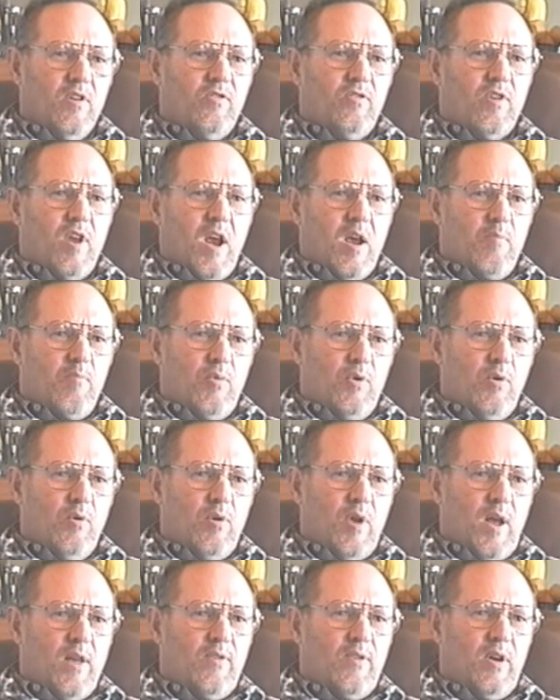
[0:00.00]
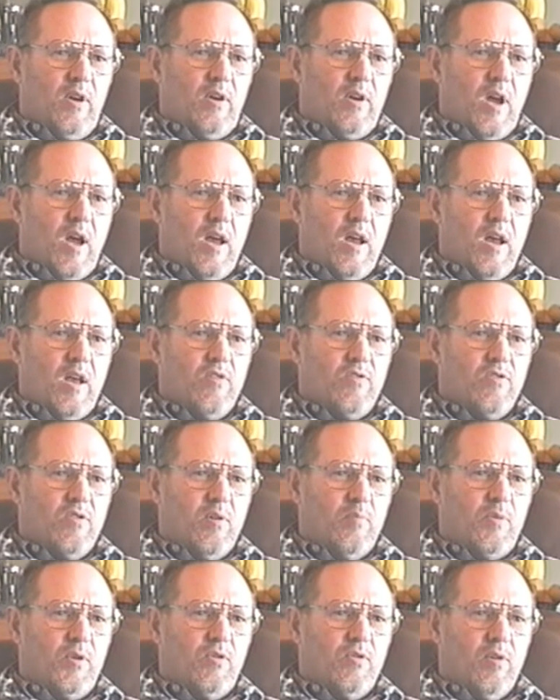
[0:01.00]
Istanbul, I think. I had
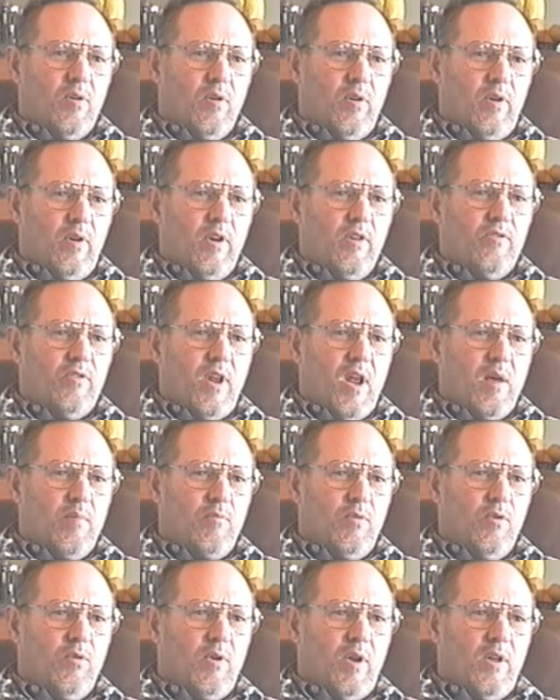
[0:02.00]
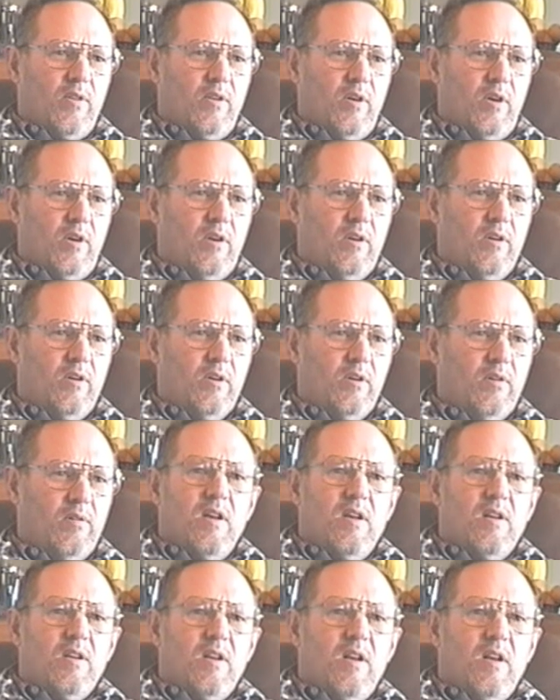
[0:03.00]
shore patrol in Istanbul, I think.
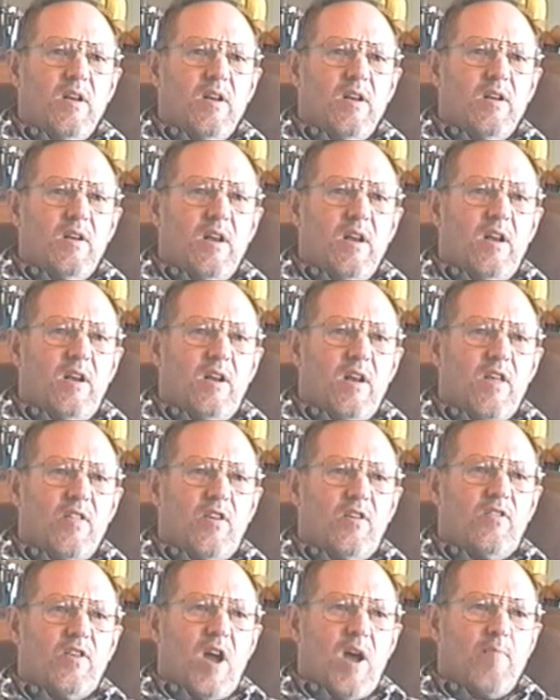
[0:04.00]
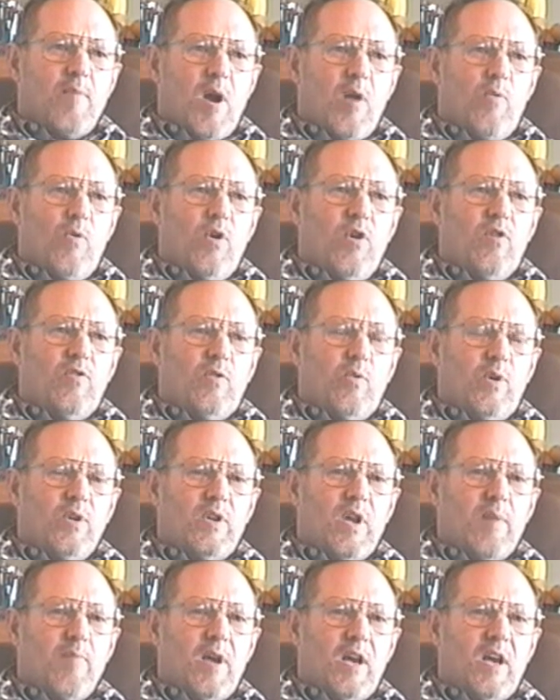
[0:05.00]
And another time I went over
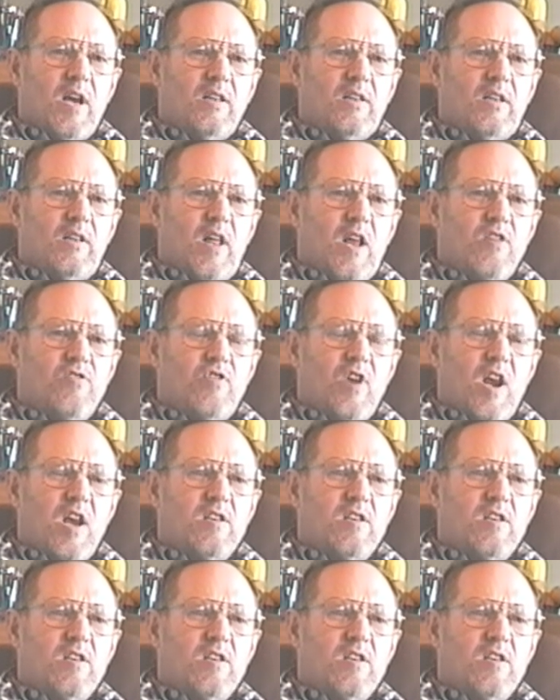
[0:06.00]
one time, they